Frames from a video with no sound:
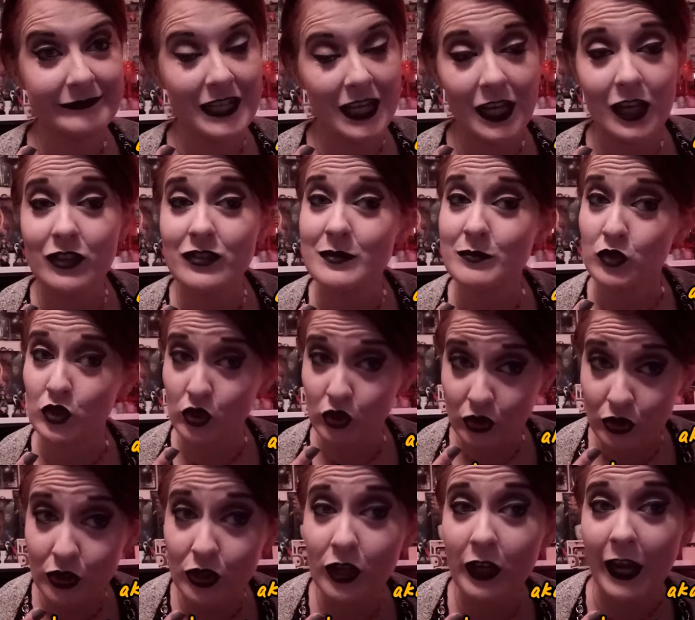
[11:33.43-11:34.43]
Yeah, some
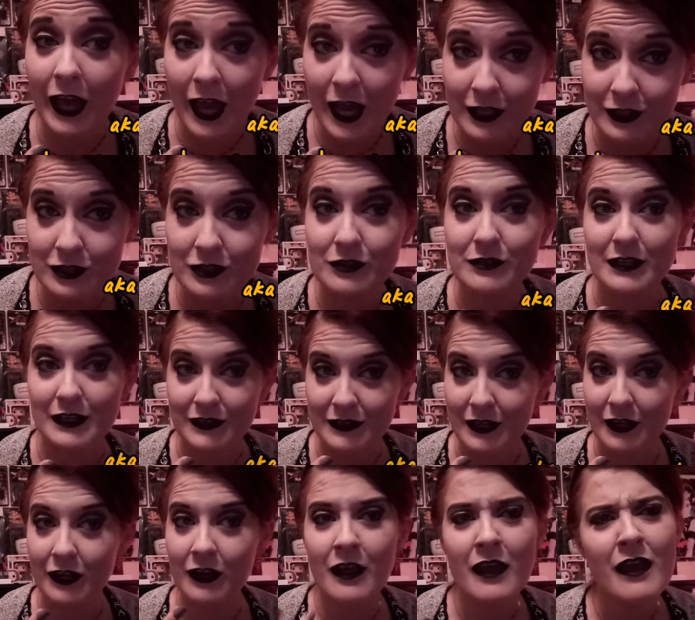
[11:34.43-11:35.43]
good actors right
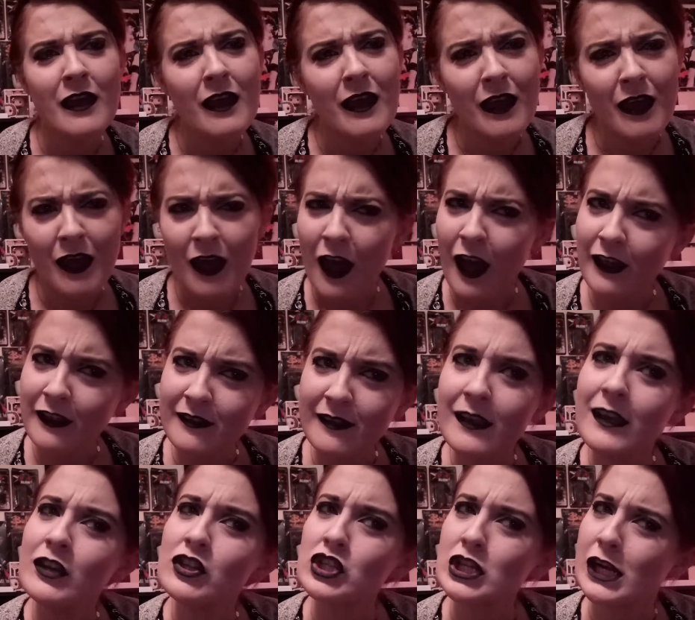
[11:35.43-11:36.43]
there. I
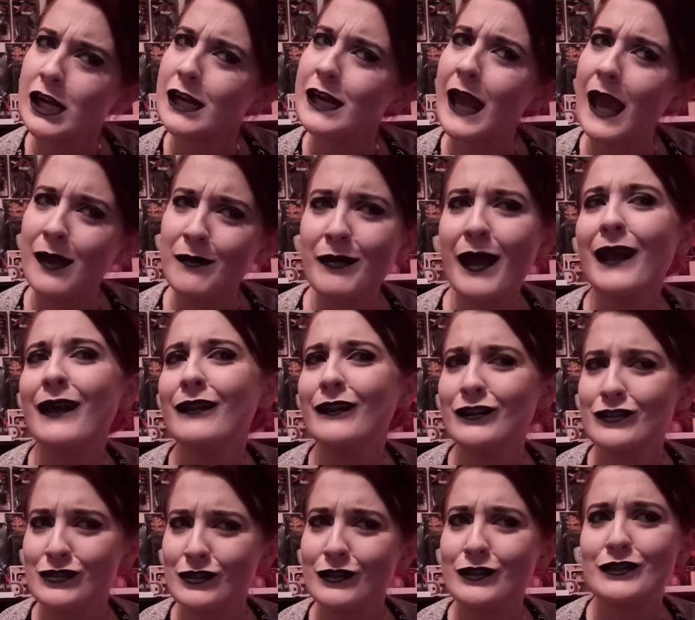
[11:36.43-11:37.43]
see a trend. Ed
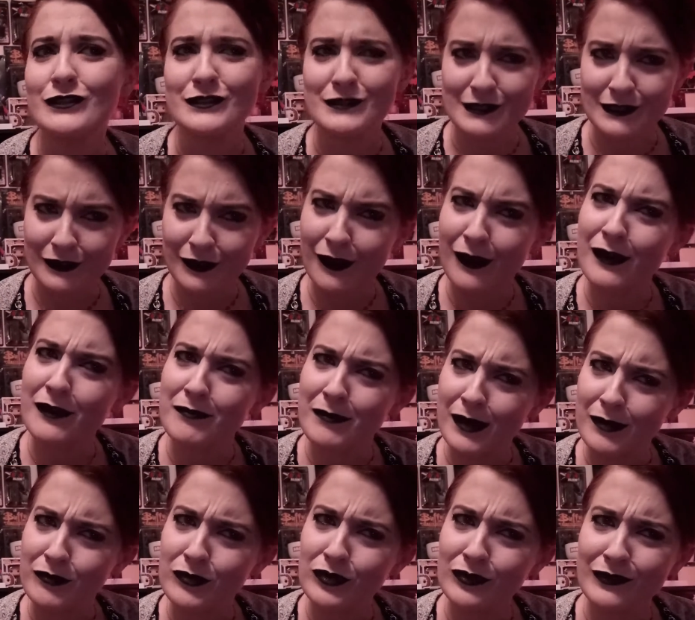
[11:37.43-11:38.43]
Begley Jr. is in a lot of
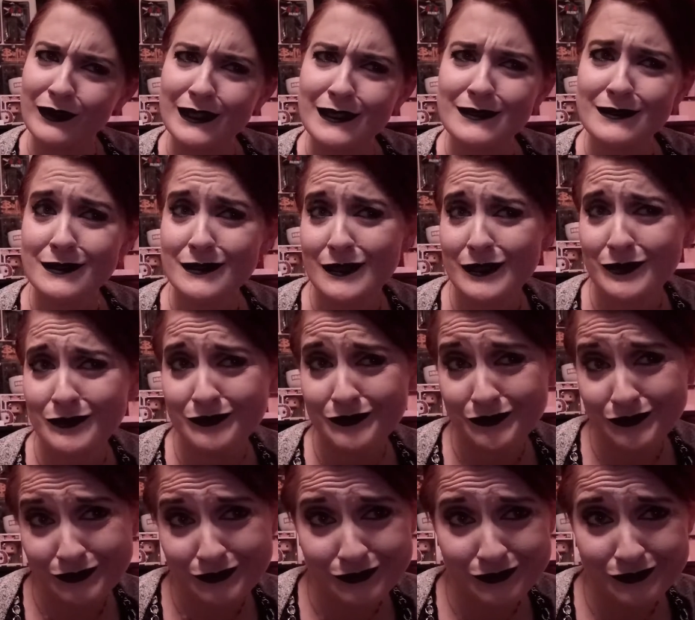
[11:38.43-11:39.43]
my movies. So,
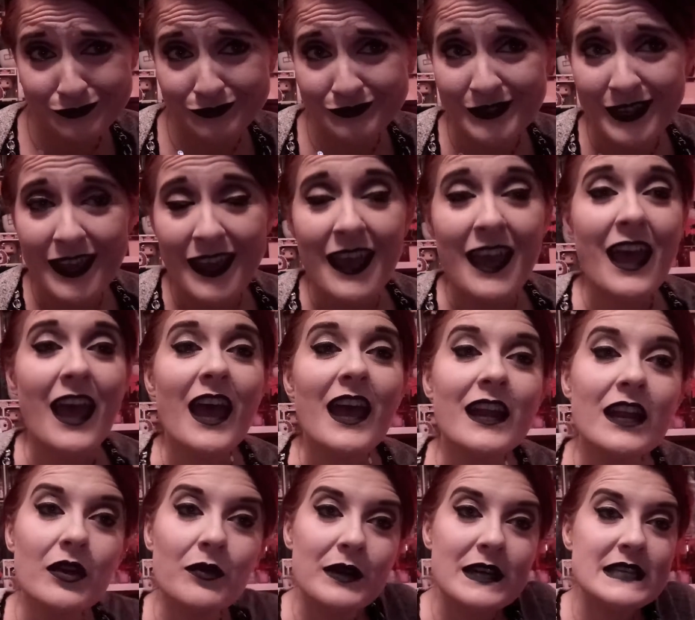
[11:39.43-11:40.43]

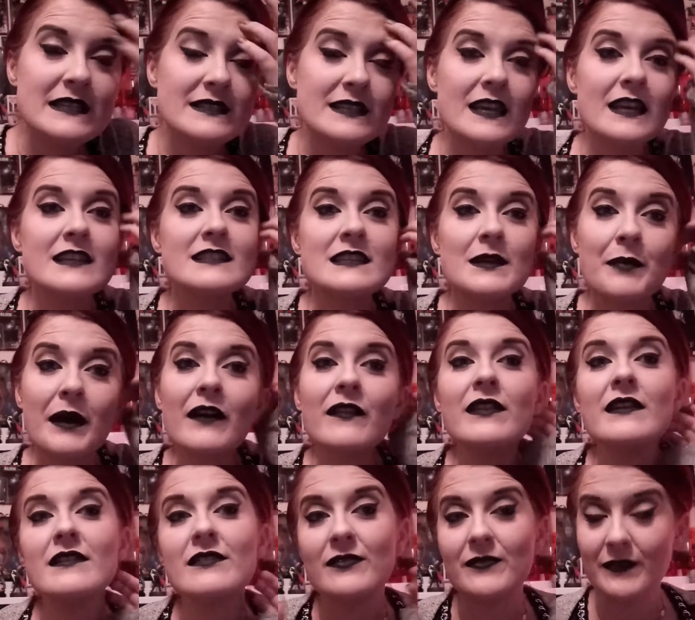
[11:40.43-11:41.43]
anyways, it's
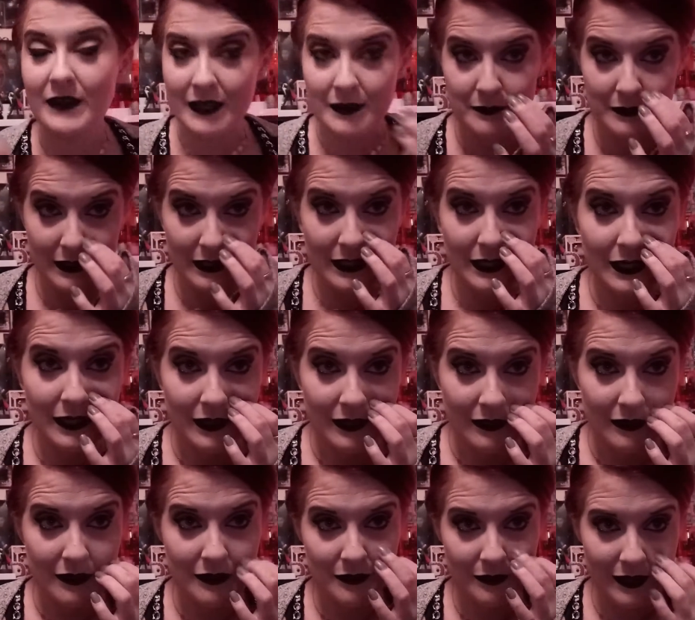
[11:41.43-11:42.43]
about this family,
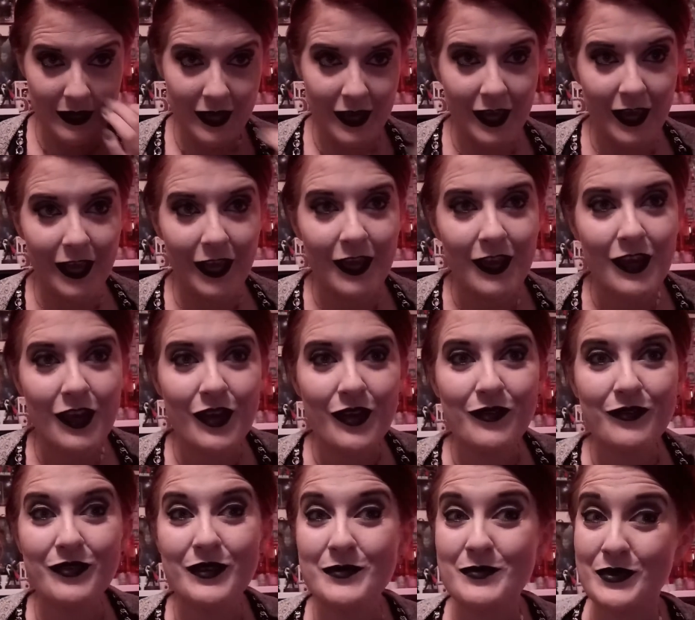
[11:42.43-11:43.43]
okay,
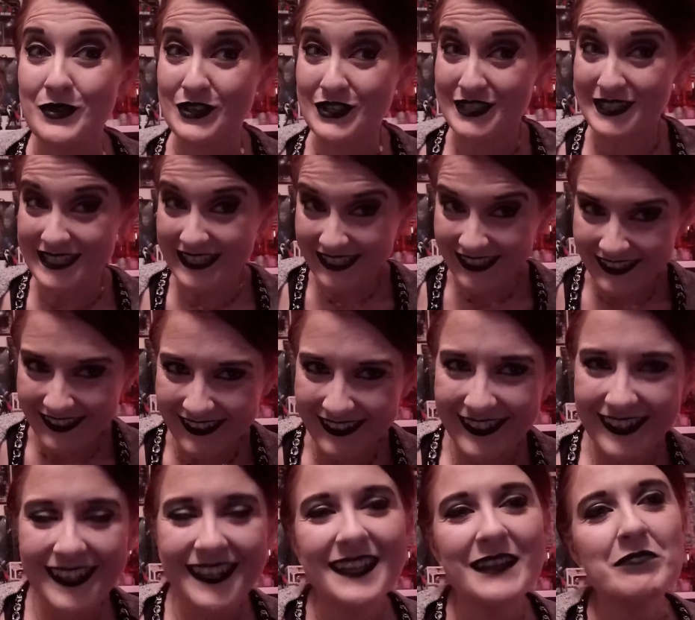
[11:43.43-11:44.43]
from Brazil.